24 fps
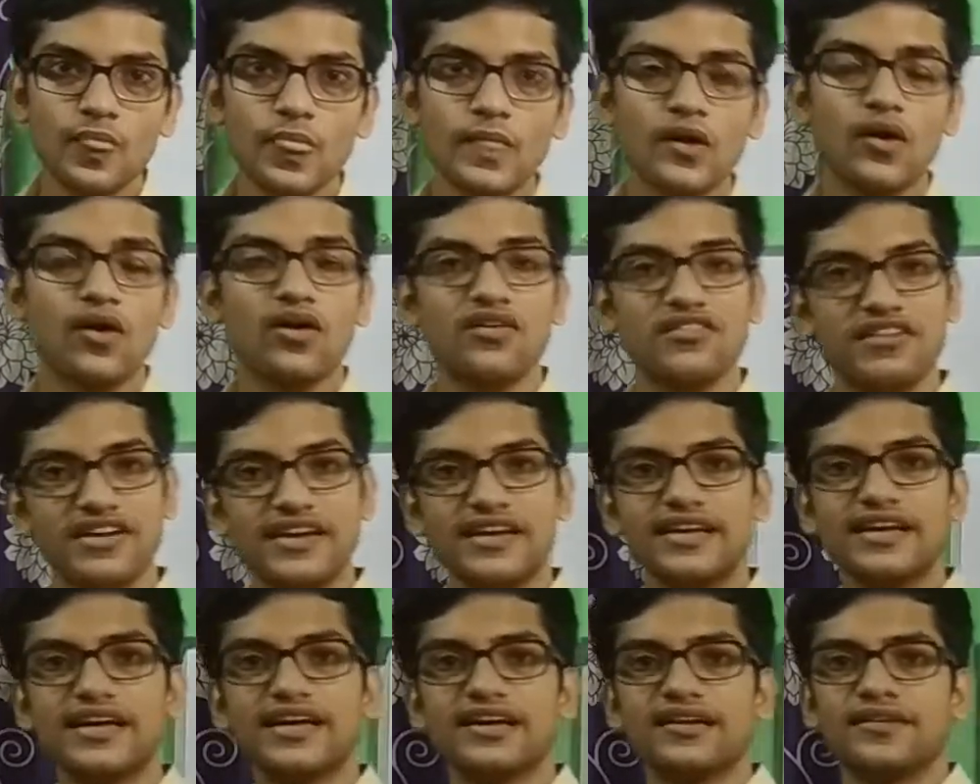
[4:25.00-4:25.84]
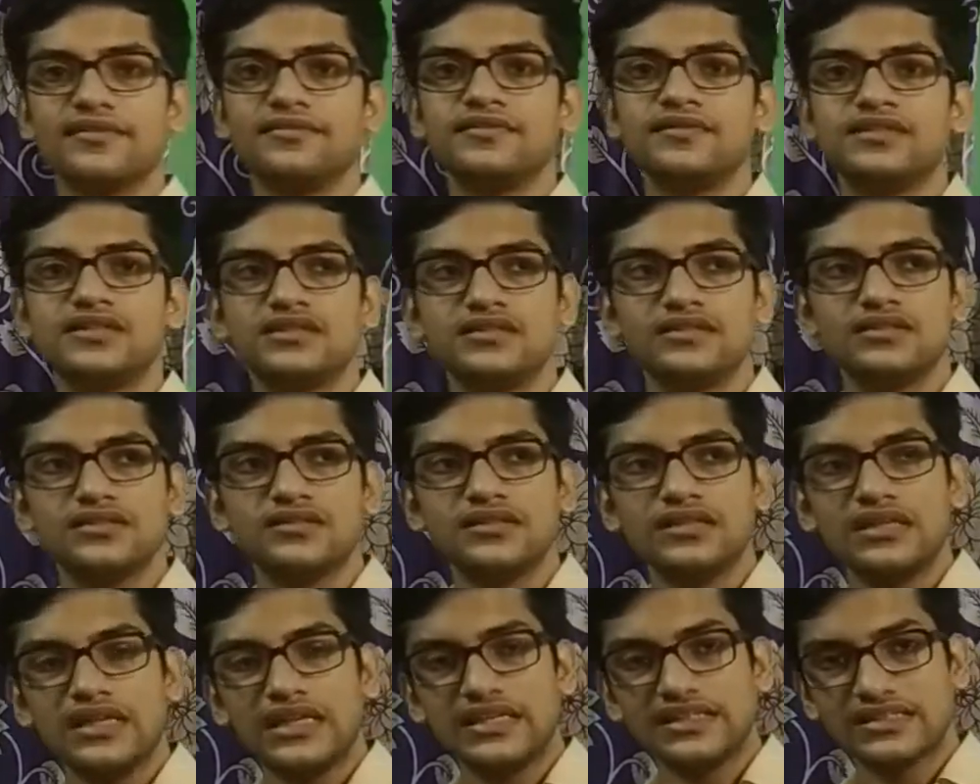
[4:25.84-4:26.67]
or written
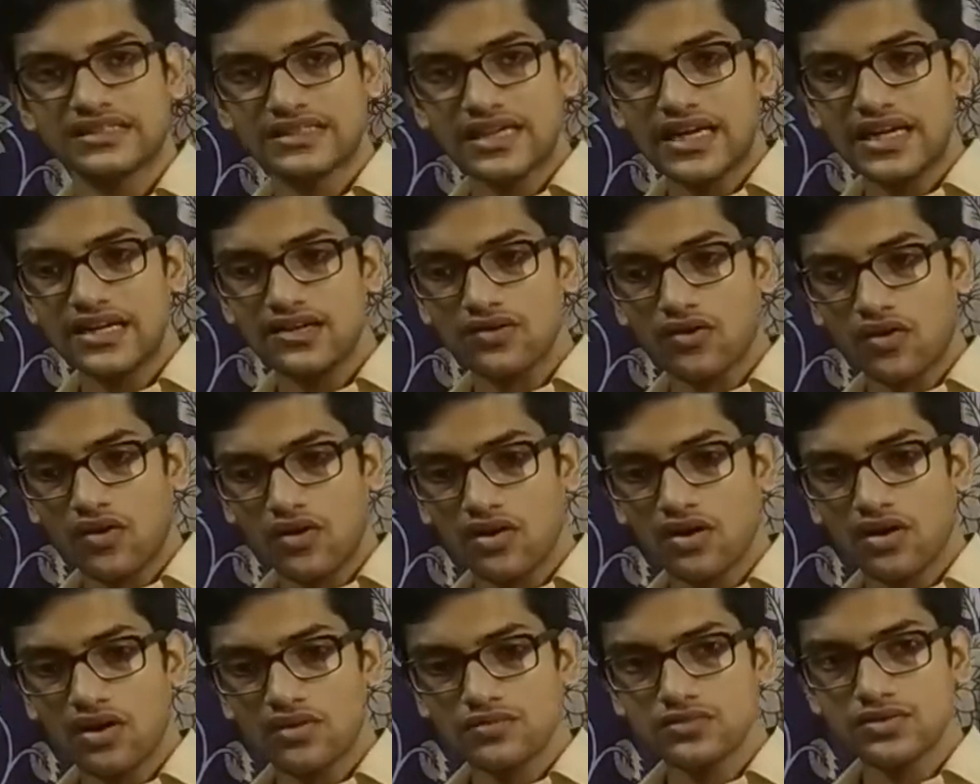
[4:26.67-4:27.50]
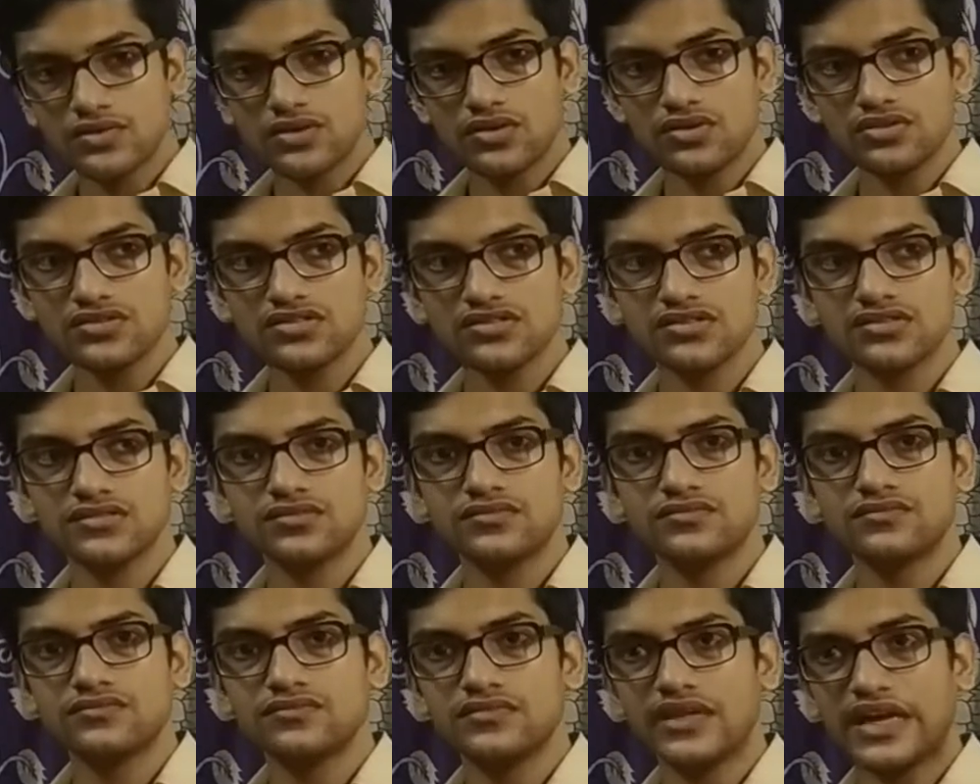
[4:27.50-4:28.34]
inside all of those
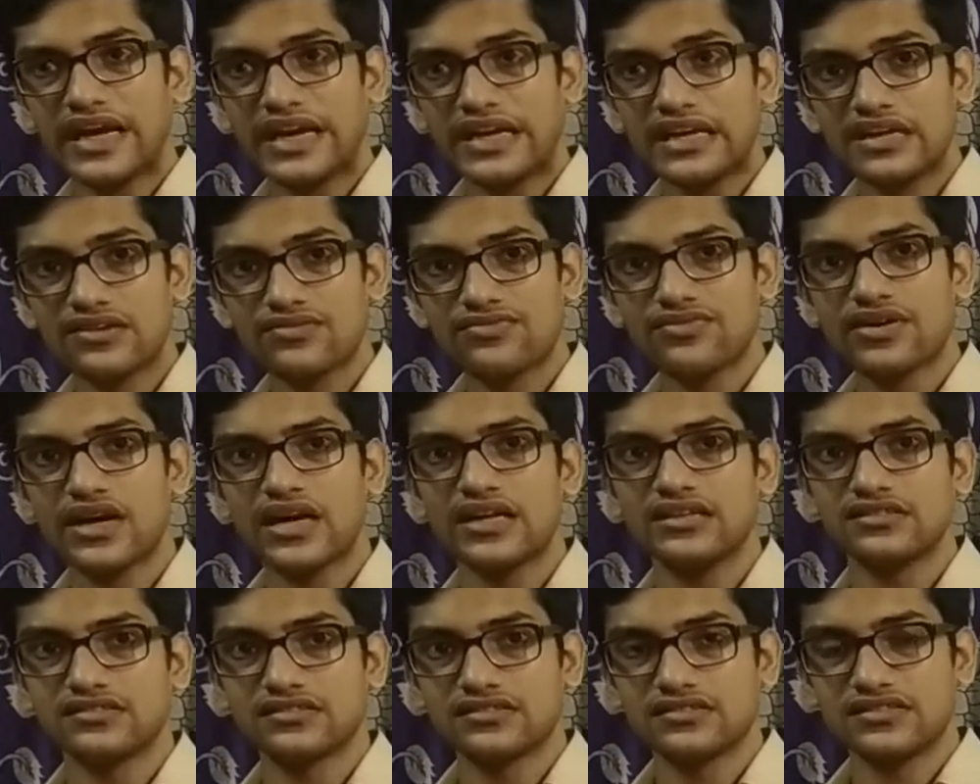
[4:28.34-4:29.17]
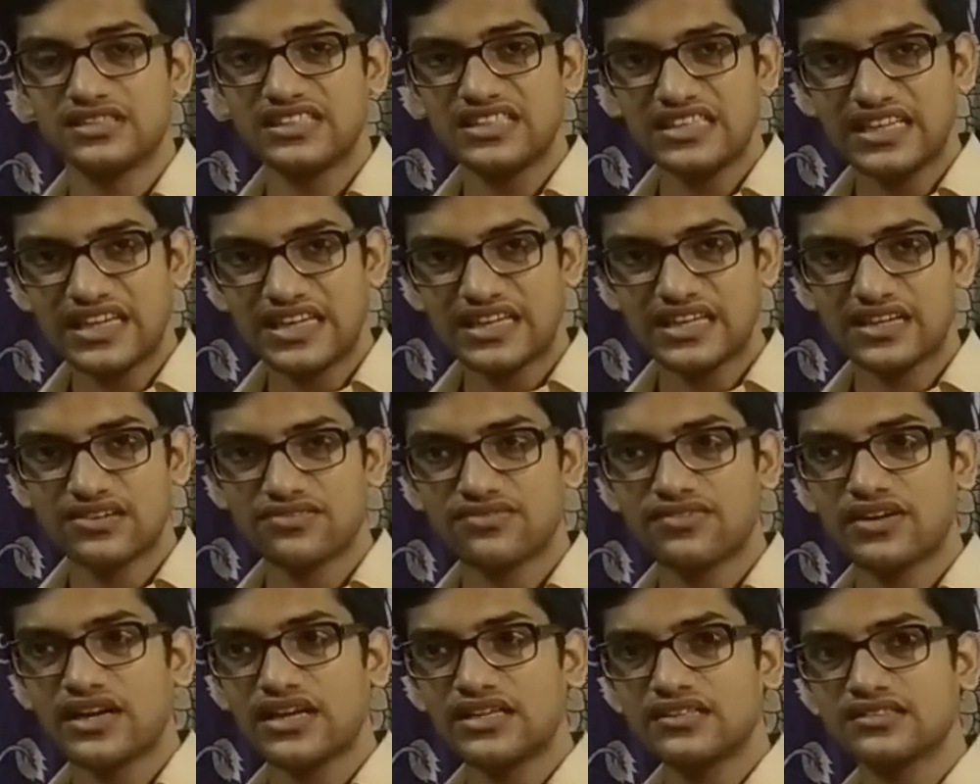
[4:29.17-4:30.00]
header files, C header
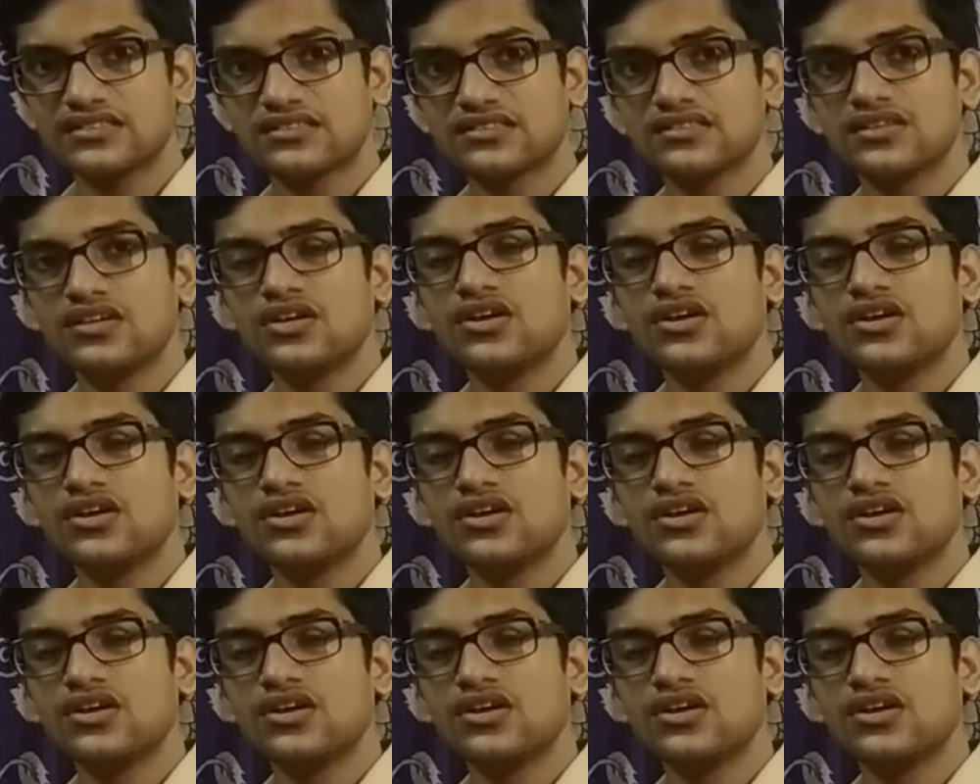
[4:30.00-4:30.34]
files,